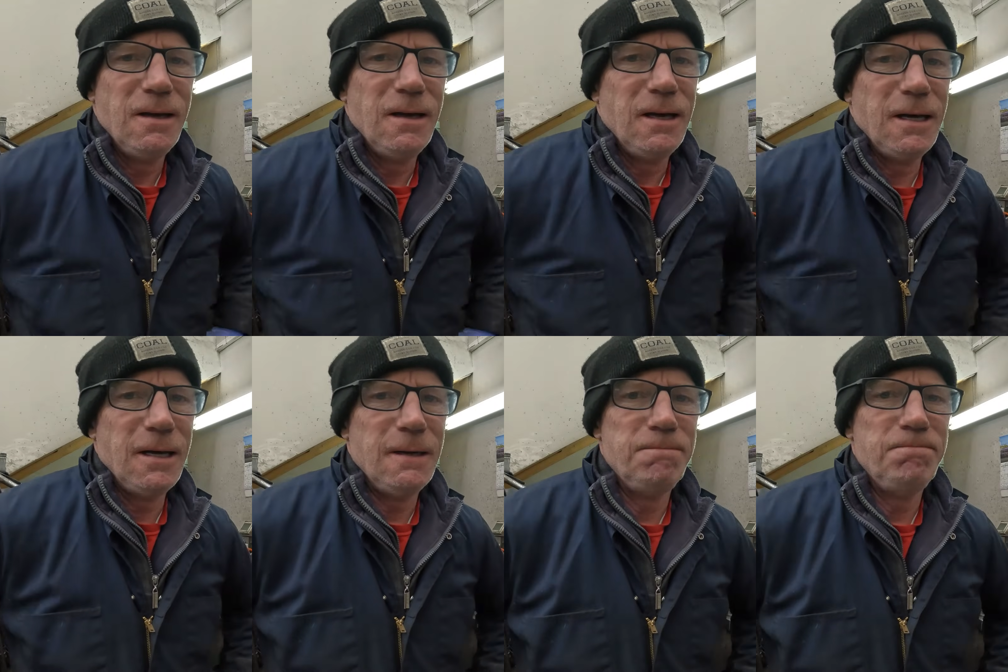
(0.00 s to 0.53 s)

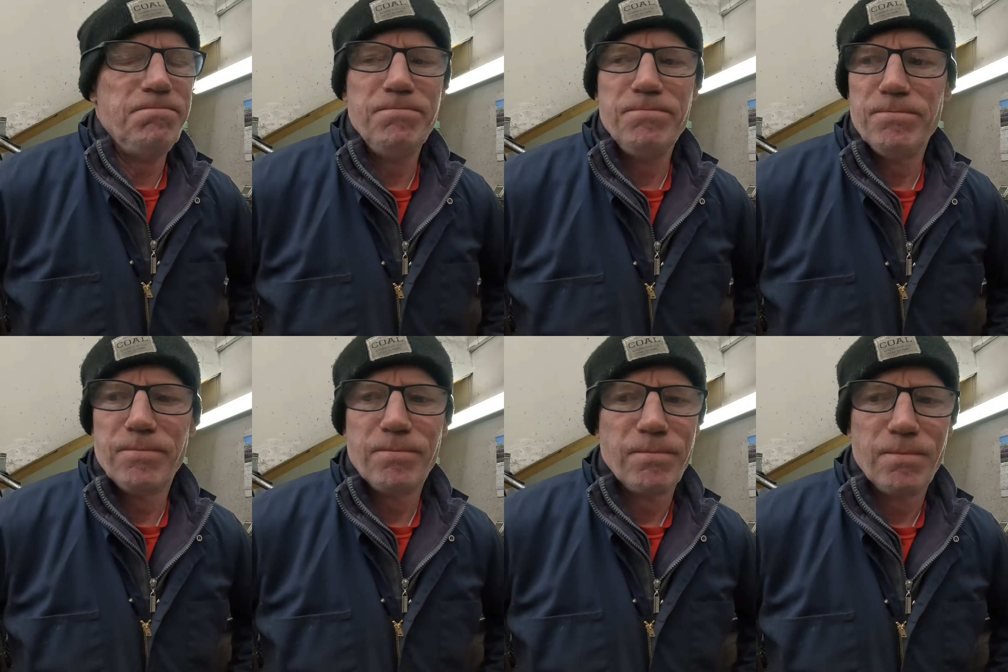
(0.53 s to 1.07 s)
Um,
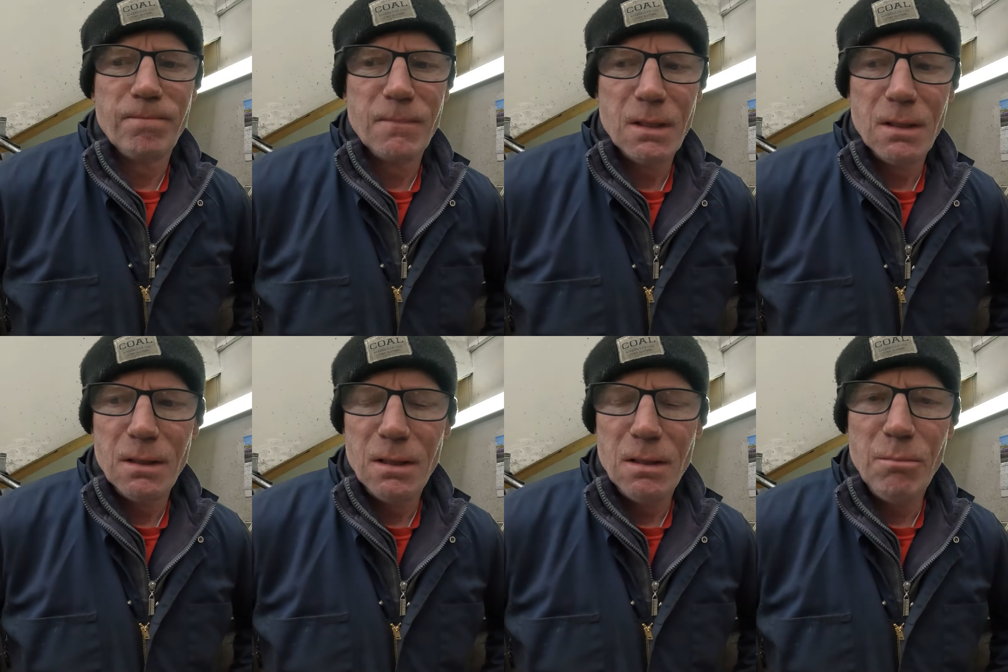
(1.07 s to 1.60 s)

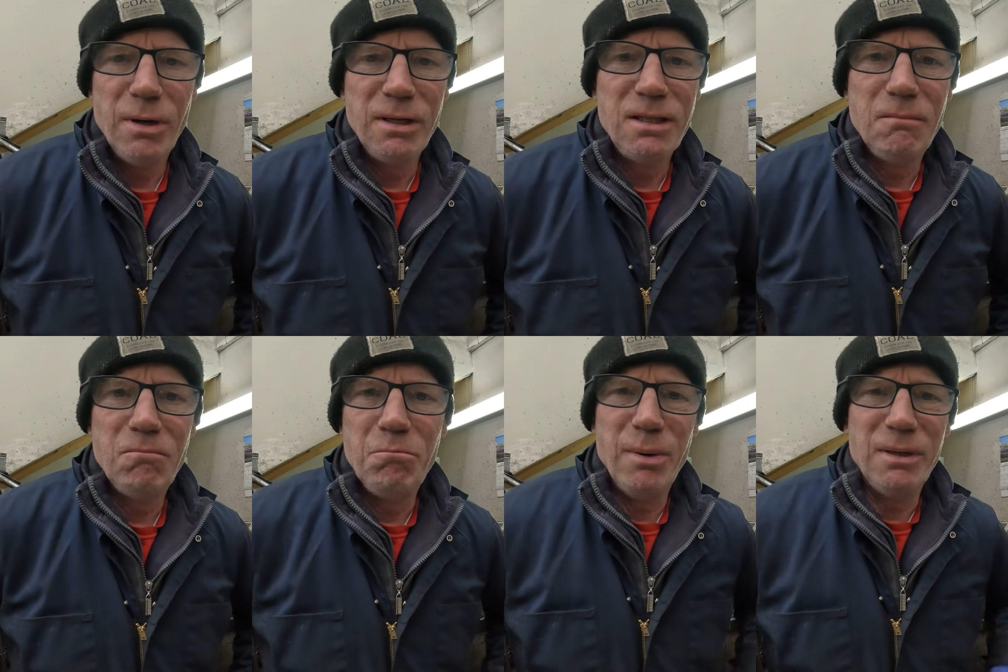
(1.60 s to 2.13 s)
but
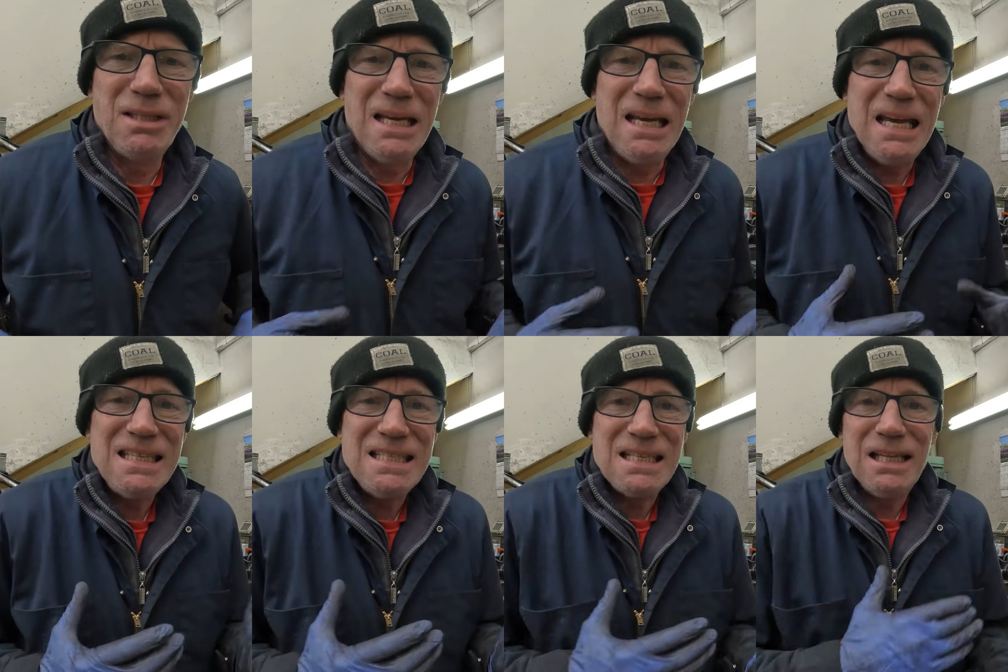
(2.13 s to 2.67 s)
but the,
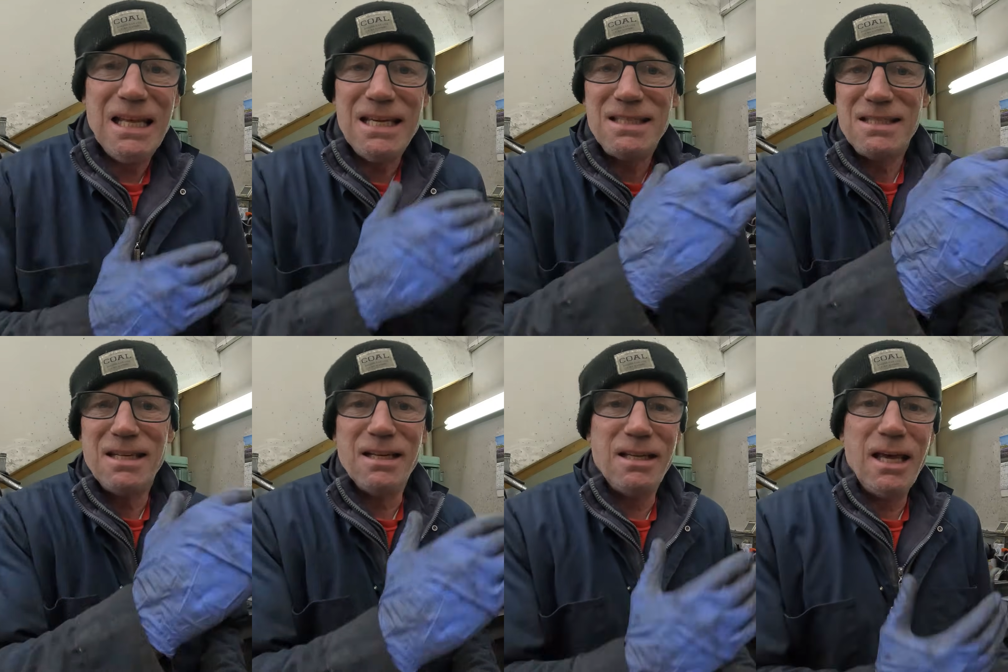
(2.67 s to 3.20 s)
it's
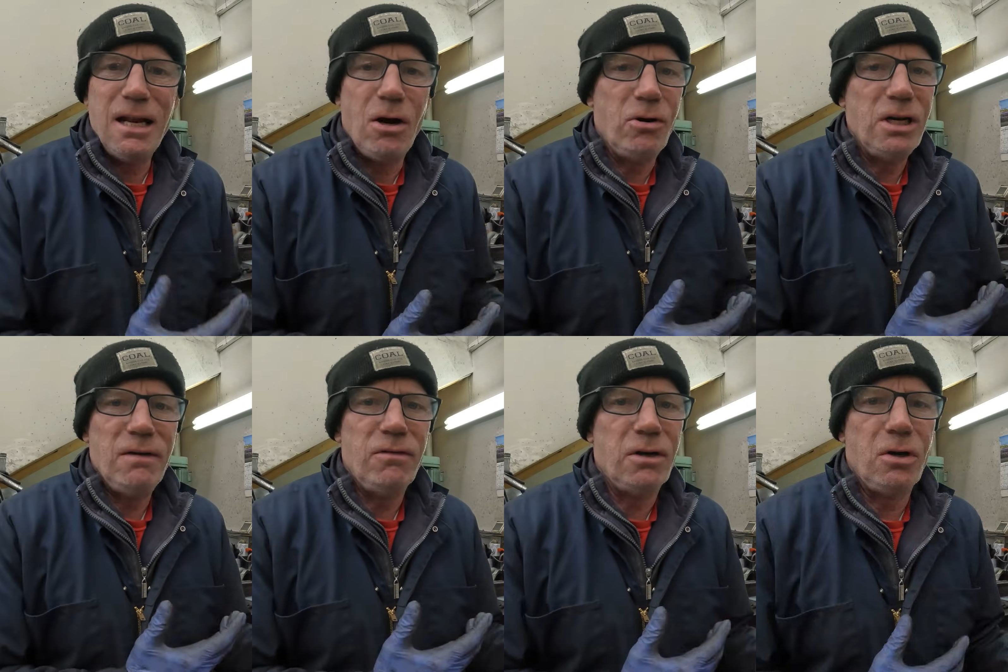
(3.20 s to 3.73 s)
listed. They
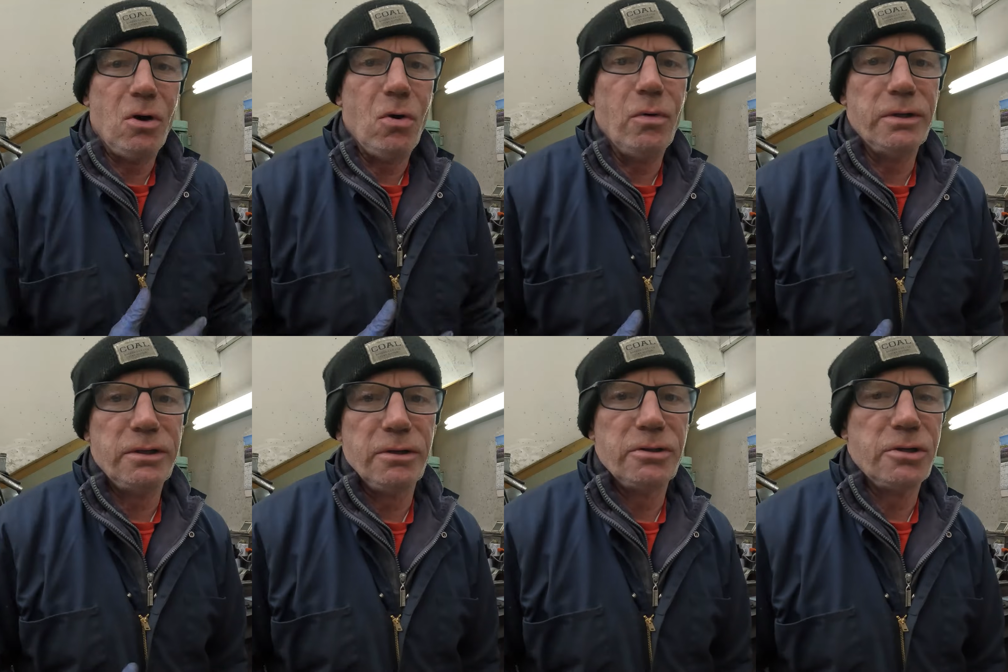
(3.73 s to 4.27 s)
don't even know
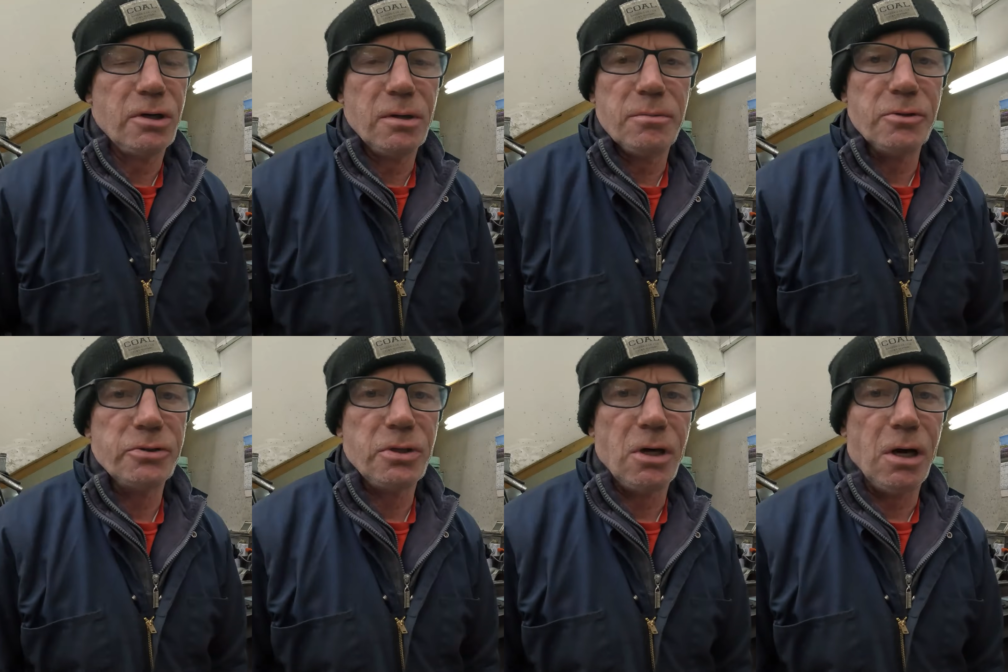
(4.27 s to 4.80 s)
what their
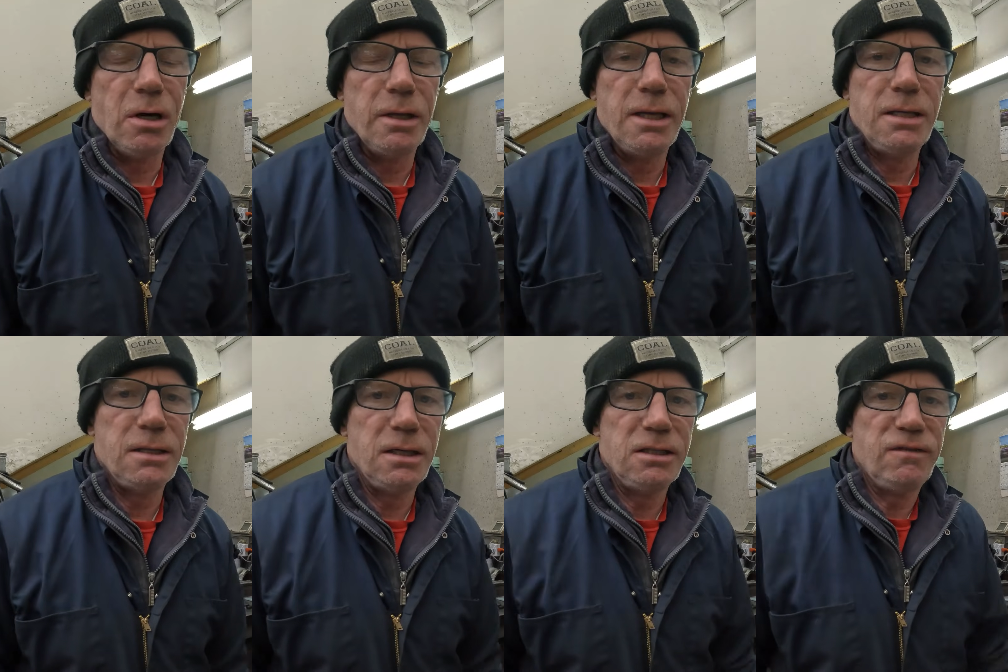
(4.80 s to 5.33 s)
turbos
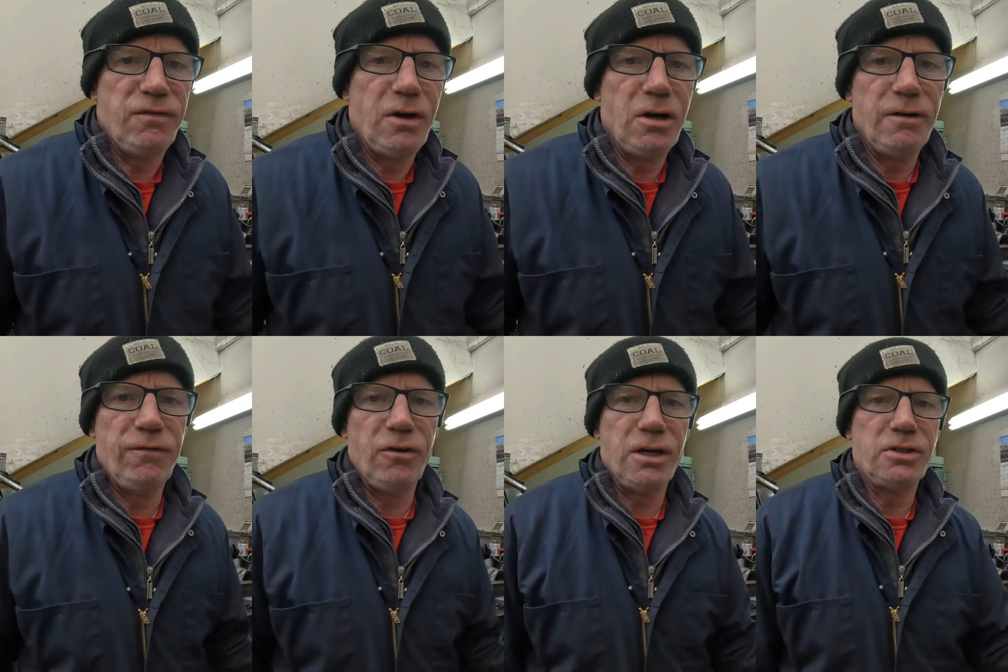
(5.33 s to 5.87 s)
are. It's
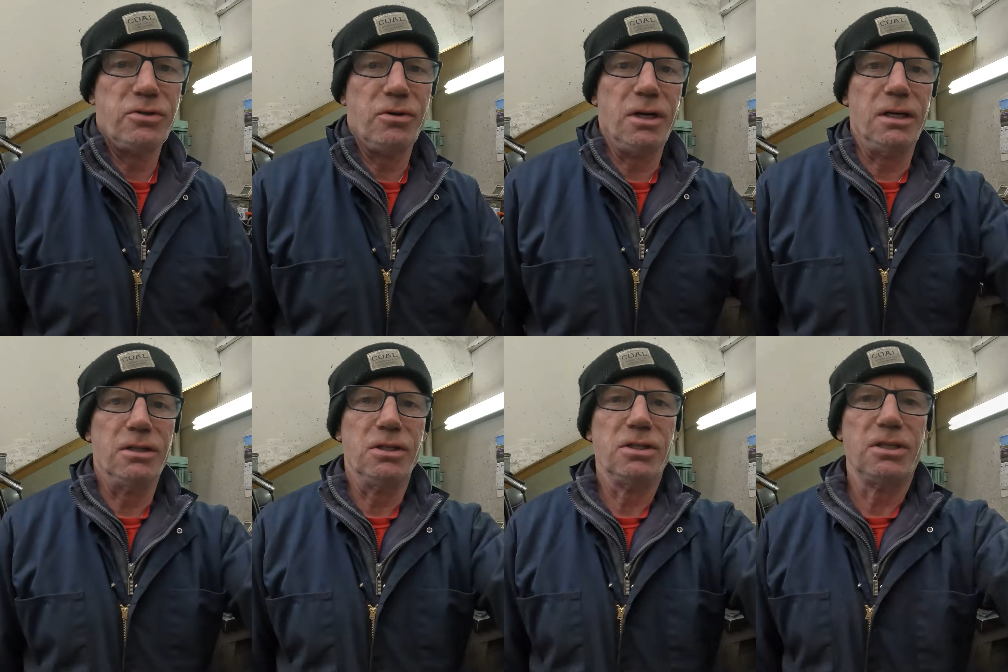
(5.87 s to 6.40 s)
very
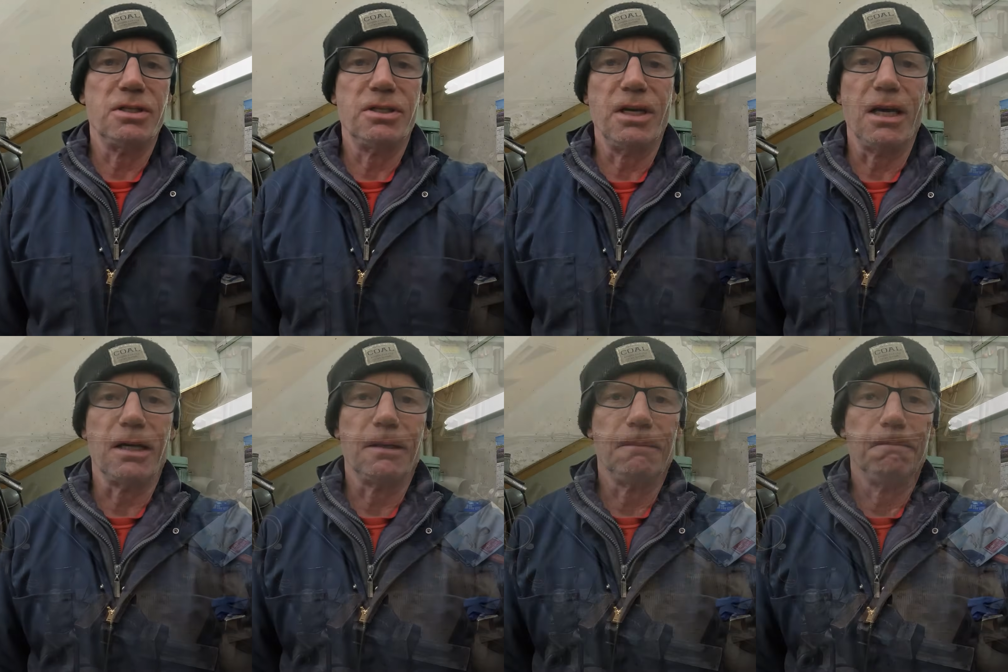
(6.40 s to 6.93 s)
frustrating. Just a
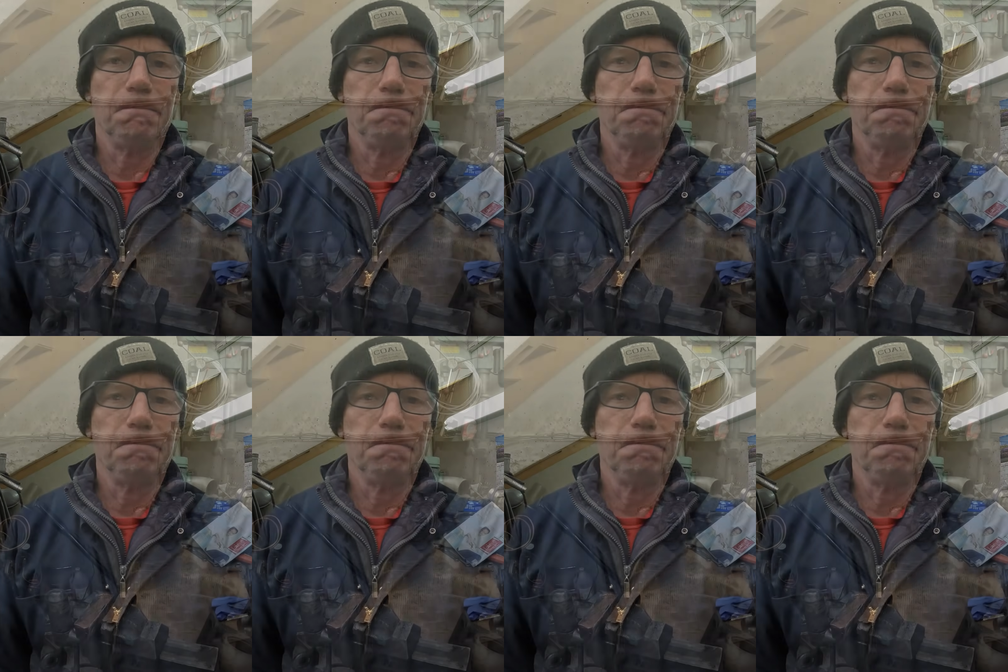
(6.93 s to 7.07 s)
sec.